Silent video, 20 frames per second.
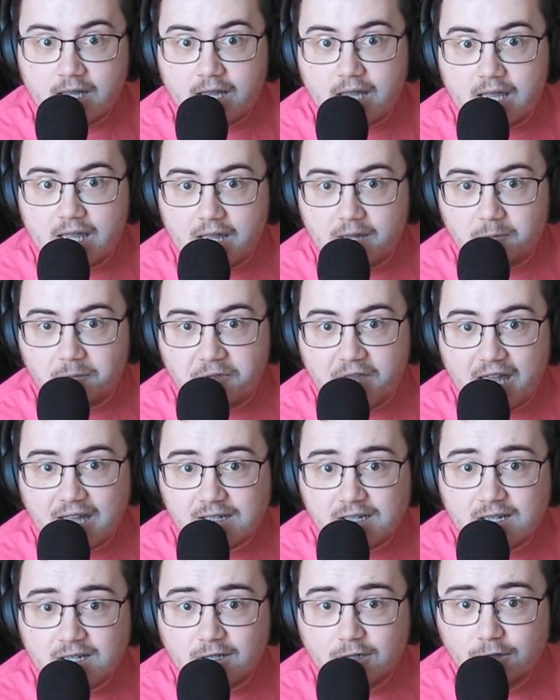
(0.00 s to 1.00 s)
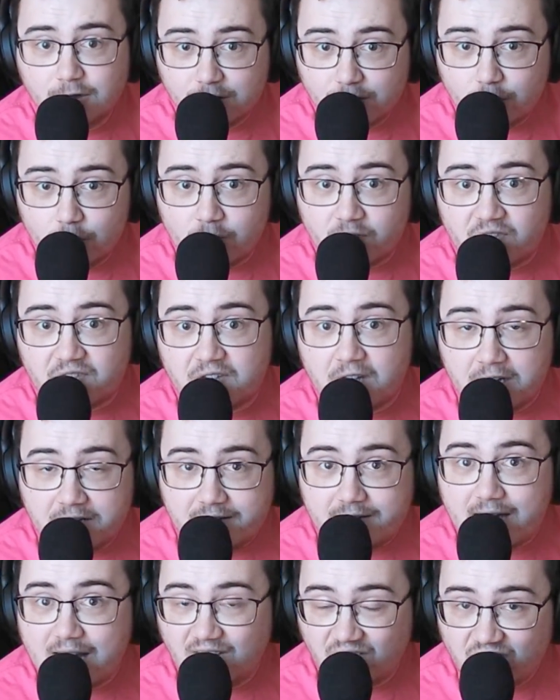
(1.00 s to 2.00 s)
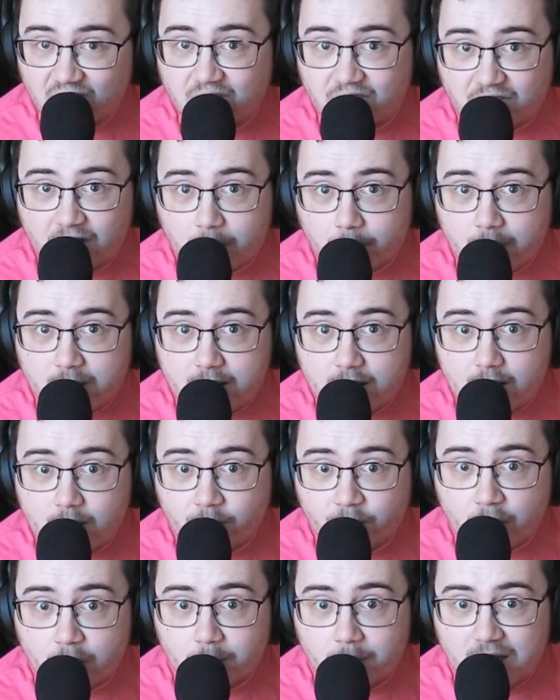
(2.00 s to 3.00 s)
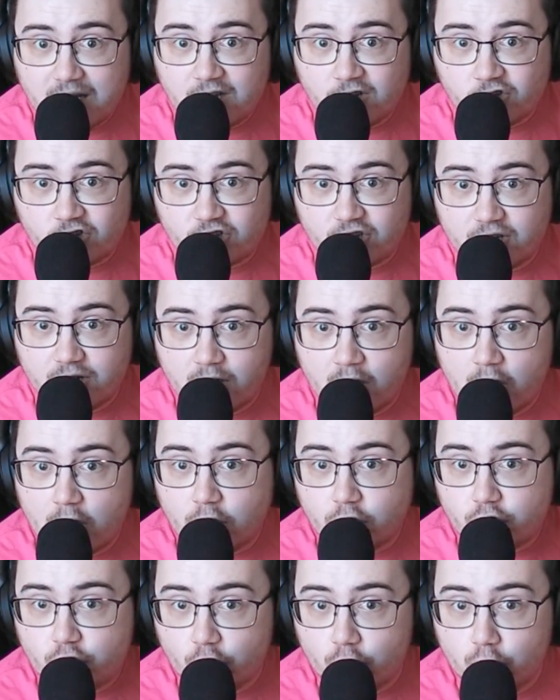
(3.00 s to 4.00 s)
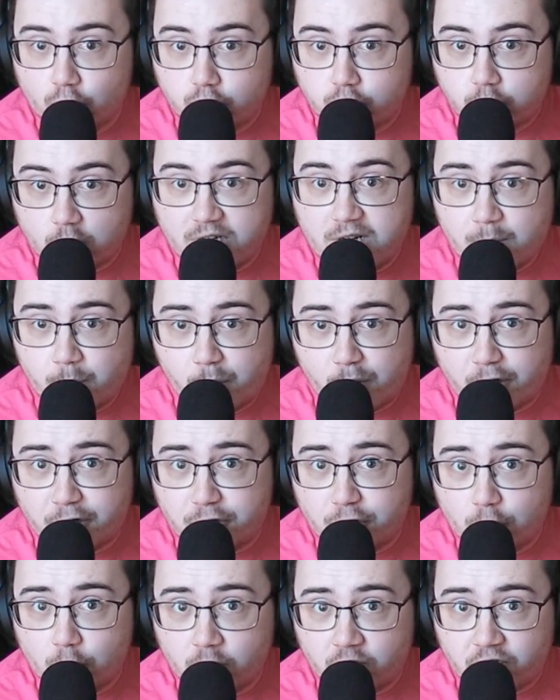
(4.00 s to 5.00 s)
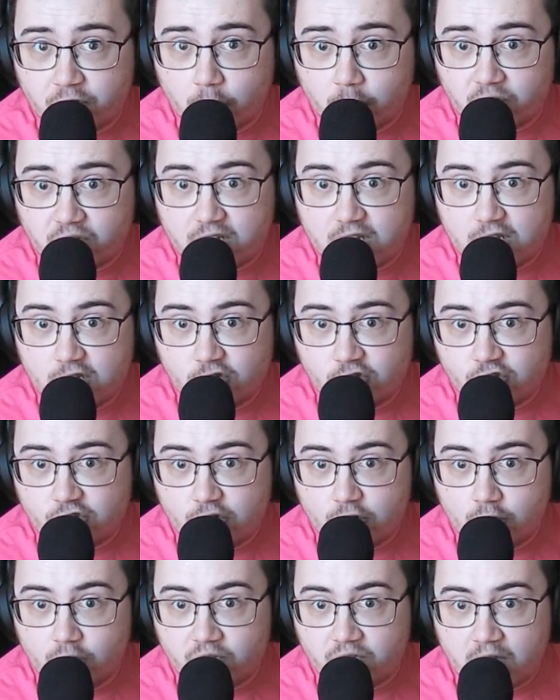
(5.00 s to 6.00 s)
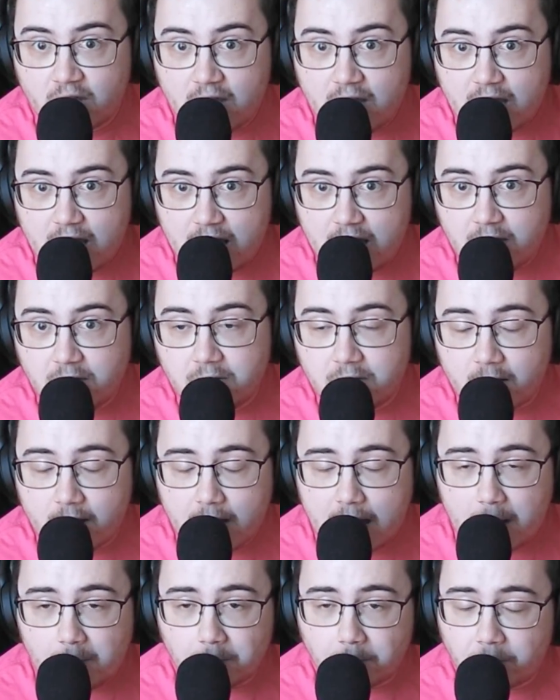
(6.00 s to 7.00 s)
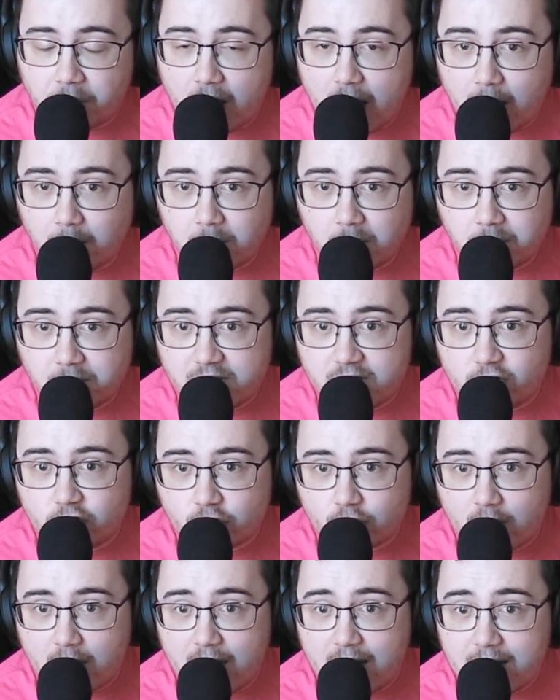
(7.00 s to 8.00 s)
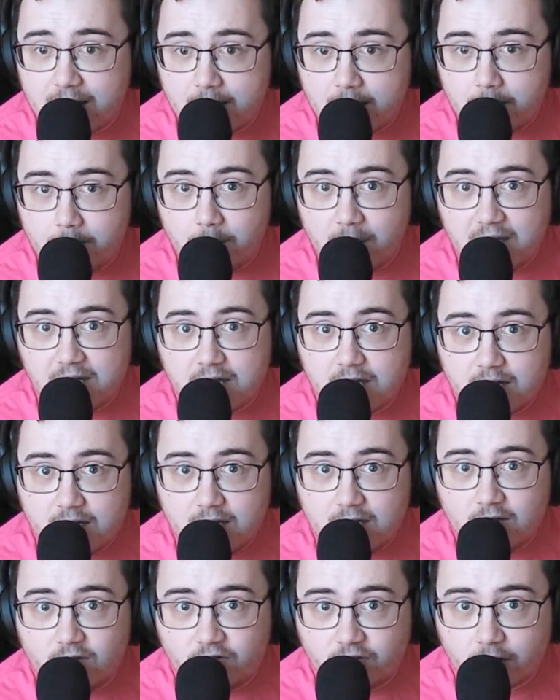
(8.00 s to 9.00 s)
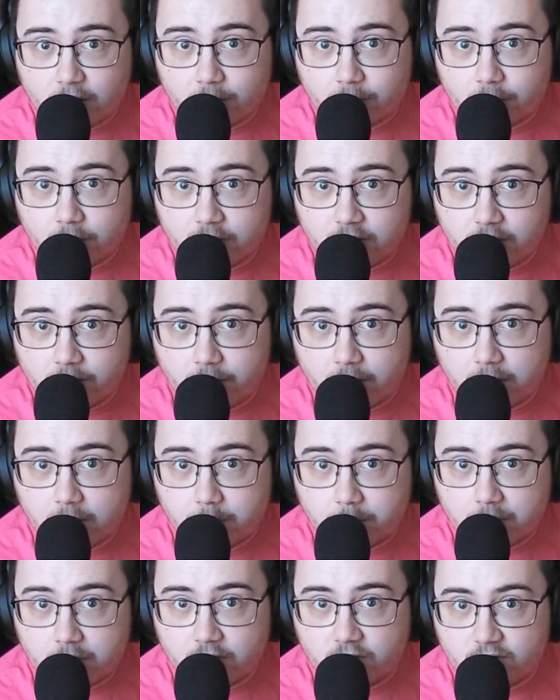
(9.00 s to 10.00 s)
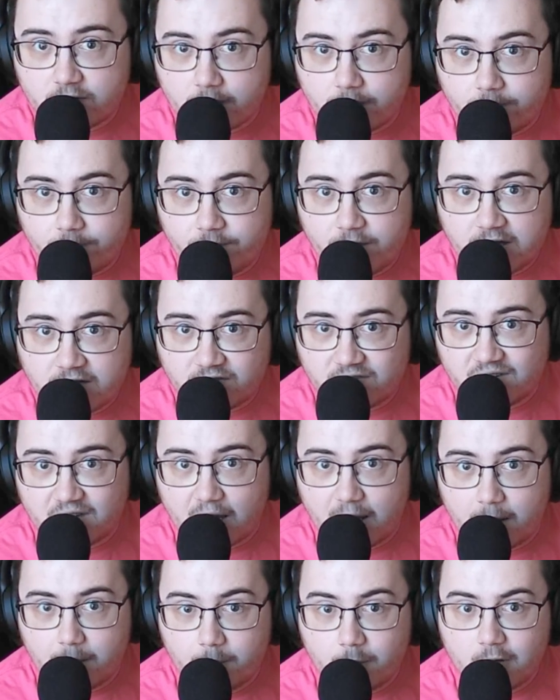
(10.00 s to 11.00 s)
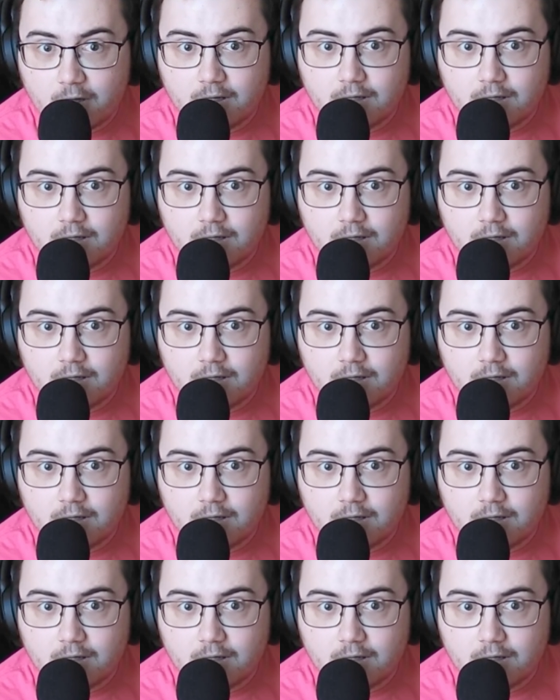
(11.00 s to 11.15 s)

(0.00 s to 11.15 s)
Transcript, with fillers: And that includes the necessary information to reproduce those issues and probably try and make it easier for developers to fix them.